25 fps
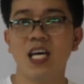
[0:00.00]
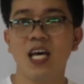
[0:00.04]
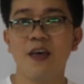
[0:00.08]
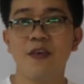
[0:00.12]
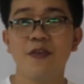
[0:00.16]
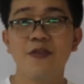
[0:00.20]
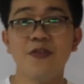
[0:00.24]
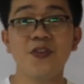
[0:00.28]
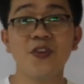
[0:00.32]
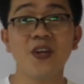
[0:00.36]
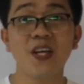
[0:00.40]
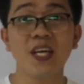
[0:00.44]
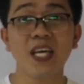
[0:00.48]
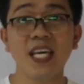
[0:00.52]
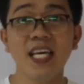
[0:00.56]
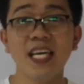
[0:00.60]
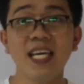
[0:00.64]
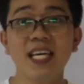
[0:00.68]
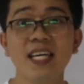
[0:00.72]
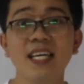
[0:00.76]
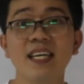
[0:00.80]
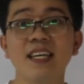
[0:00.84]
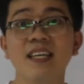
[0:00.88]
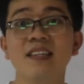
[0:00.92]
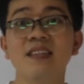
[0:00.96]

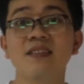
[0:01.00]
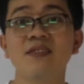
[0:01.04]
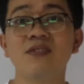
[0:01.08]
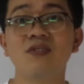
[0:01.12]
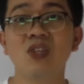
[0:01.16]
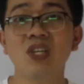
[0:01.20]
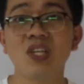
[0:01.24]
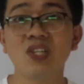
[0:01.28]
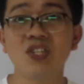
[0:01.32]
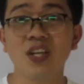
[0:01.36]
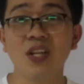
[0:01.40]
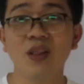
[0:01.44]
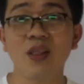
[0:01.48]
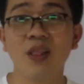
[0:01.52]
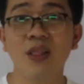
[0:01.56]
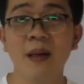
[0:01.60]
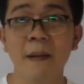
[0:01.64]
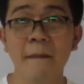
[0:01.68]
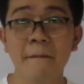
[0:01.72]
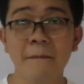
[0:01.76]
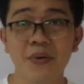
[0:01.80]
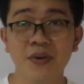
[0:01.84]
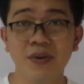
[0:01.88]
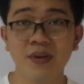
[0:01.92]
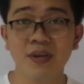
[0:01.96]
3-digit
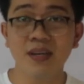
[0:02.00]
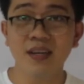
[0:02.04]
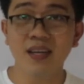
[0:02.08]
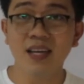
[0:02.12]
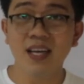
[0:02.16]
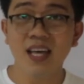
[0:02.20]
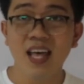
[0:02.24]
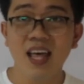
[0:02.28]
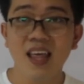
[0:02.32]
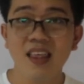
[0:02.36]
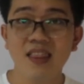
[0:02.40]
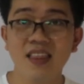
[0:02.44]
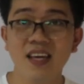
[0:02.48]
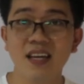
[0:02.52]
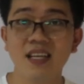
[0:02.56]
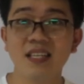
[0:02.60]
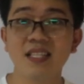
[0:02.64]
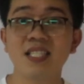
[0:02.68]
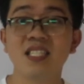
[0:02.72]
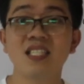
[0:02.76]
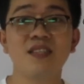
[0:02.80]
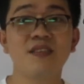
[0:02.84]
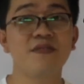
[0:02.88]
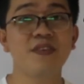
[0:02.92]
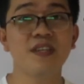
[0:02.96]
number that
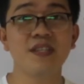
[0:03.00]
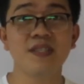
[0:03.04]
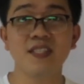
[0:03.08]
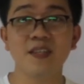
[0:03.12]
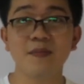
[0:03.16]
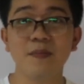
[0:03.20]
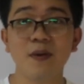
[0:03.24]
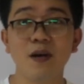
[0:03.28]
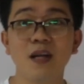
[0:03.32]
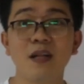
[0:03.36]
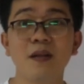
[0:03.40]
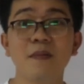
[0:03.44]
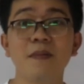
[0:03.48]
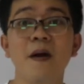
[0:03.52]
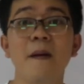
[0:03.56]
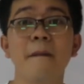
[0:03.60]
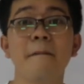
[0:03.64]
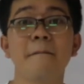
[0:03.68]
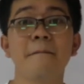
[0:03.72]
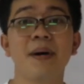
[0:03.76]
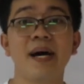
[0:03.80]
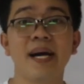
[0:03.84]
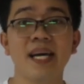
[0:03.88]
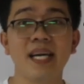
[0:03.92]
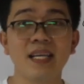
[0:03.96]
is divisible
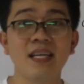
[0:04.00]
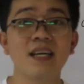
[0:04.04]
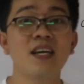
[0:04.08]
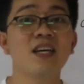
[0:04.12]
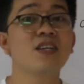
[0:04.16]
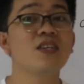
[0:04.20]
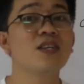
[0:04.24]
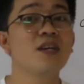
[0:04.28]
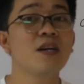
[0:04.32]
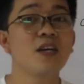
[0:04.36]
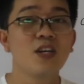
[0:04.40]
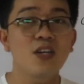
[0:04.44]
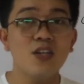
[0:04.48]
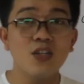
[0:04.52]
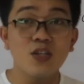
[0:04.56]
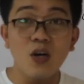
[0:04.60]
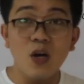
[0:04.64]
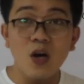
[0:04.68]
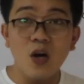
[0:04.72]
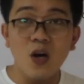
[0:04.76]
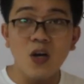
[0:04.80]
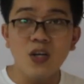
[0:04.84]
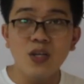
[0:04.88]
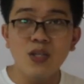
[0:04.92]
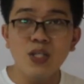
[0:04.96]
by
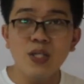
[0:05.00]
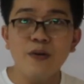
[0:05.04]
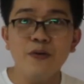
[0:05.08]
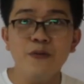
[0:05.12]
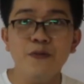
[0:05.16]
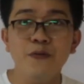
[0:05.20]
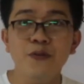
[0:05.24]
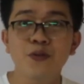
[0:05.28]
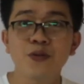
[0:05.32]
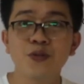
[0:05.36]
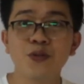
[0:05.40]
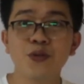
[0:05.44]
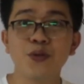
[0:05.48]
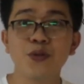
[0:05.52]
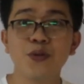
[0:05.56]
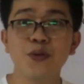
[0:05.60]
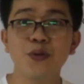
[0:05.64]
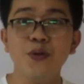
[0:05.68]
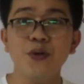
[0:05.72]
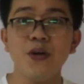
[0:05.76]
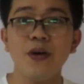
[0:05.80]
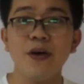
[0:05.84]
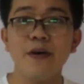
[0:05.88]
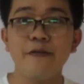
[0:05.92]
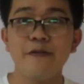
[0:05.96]

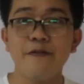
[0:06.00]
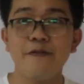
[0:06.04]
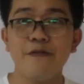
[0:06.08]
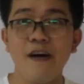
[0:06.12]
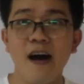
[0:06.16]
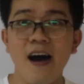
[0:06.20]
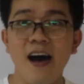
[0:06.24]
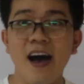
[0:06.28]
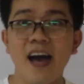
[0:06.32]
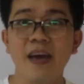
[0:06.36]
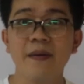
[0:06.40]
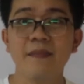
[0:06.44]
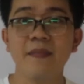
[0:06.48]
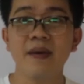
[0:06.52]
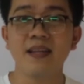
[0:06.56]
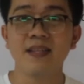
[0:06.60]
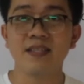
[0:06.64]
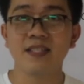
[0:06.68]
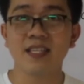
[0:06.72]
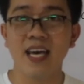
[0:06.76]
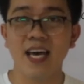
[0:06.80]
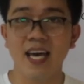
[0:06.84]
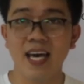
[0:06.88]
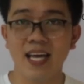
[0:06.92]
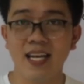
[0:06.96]
2, 5, and
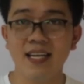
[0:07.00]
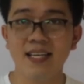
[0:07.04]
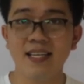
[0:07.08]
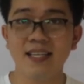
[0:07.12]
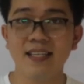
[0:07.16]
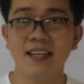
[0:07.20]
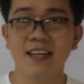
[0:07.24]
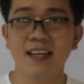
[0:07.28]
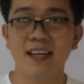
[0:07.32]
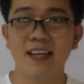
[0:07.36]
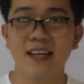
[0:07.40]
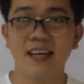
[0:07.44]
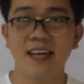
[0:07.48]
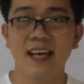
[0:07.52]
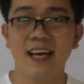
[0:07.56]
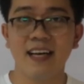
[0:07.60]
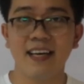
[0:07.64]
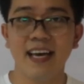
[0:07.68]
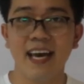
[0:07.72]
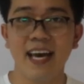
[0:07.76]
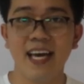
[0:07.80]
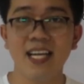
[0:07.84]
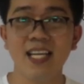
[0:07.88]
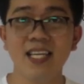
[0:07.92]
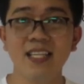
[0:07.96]
10?
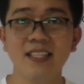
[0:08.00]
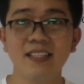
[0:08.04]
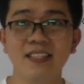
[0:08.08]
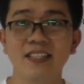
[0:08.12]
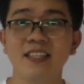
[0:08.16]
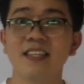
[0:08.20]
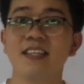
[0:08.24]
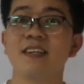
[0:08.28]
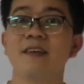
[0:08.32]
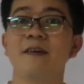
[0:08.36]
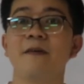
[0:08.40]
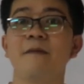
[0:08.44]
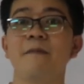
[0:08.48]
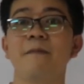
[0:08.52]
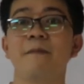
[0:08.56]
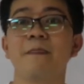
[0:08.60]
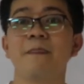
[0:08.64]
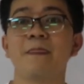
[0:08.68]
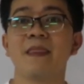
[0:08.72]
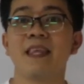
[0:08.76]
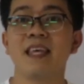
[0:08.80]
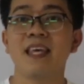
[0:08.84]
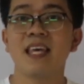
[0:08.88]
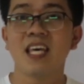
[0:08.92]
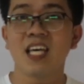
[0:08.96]
Again,
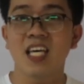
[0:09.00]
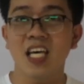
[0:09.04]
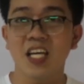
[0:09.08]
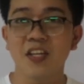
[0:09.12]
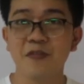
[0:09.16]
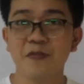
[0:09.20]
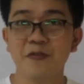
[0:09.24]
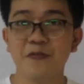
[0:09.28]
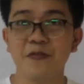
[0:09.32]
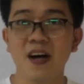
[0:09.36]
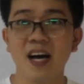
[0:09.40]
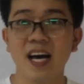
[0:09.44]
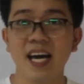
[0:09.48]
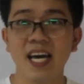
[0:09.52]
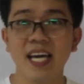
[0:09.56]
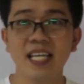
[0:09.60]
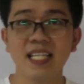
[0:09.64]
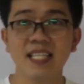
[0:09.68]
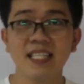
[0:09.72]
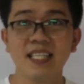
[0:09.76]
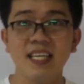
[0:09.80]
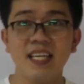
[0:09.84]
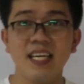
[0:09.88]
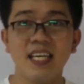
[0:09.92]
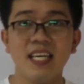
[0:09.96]
can you
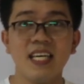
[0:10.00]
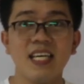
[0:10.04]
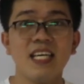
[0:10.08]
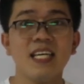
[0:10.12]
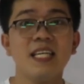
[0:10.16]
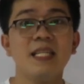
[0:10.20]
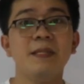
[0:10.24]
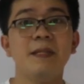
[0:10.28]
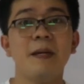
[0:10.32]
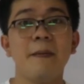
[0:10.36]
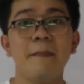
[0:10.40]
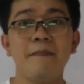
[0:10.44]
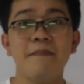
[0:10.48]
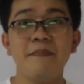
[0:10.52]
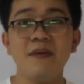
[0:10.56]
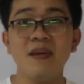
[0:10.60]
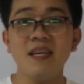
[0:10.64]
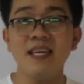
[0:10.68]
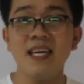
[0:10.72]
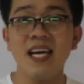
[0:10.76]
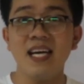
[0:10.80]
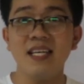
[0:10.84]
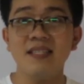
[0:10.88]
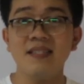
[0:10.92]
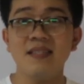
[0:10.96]
find the
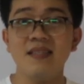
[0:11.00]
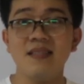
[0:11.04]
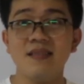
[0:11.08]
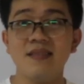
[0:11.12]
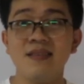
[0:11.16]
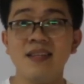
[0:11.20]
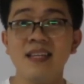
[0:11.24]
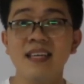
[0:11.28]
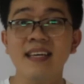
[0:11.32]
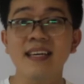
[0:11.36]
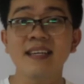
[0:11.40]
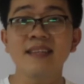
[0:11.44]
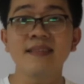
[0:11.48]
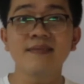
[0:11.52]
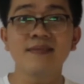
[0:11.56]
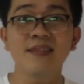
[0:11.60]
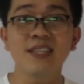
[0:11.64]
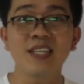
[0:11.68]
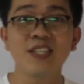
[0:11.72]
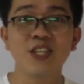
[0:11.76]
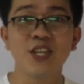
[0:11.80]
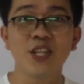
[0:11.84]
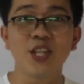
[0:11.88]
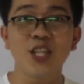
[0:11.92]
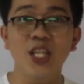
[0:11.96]
biggest
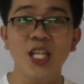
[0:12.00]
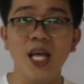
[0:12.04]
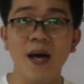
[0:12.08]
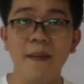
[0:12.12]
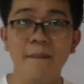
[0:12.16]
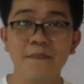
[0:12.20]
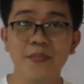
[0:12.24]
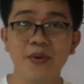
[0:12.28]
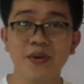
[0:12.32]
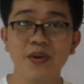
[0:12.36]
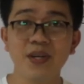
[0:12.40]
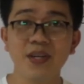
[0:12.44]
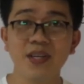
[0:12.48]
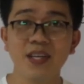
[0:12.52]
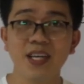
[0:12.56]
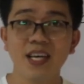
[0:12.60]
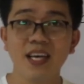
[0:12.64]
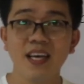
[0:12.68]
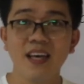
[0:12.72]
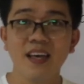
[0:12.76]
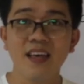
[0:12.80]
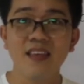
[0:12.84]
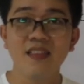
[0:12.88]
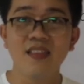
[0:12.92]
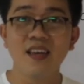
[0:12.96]
3-digit number
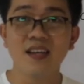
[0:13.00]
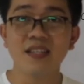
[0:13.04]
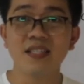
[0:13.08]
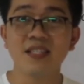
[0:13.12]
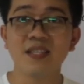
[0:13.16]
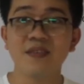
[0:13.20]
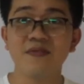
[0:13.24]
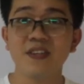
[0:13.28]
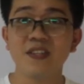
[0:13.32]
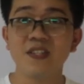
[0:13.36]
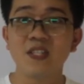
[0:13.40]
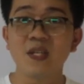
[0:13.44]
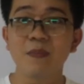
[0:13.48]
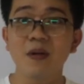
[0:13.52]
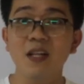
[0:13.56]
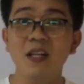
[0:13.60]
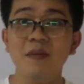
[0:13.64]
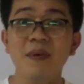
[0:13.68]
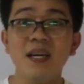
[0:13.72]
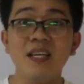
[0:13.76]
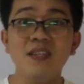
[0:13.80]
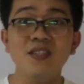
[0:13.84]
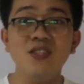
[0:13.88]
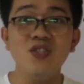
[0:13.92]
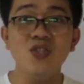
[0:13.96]
that is divisible
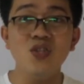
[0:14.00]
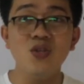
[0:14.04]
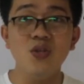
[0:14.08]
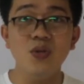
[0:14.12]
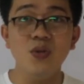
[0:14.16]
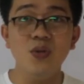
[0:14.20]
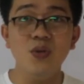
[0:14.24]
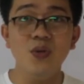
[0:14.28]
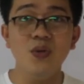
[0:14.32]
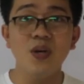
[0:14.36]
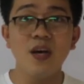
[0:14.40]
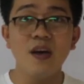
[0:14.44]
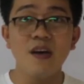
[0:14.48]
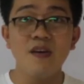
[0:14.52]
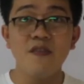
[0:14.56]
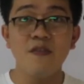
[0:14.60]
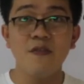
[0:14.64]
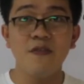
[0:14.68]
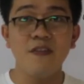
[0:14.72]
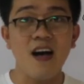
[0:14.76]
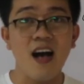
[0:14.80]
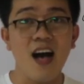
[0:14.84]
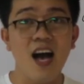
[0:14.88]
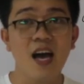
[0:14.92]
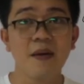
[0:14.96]
by 2,
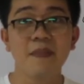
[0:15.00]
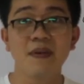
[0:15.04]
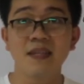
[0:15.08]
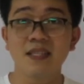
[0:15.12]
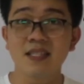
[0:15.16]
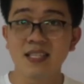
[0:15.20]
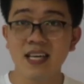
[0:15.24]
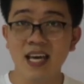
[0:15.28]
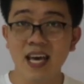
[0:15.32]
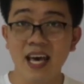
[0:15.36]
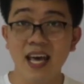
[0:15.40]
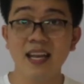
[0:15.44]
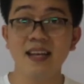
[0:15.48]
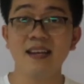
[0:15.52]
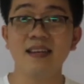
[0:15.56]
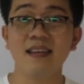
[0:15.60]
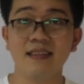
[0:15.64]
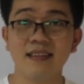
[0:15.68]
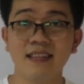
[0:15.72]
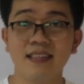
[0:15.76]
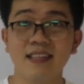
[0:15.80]
5, and 10?